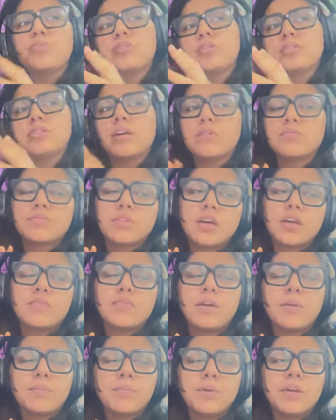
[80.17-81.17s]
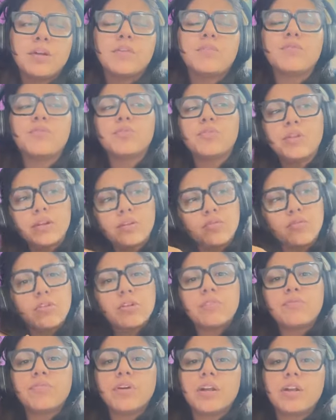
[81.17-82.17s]
exams I have appeared for and
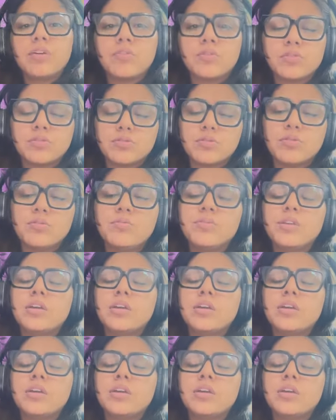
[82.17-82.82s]
qualified also.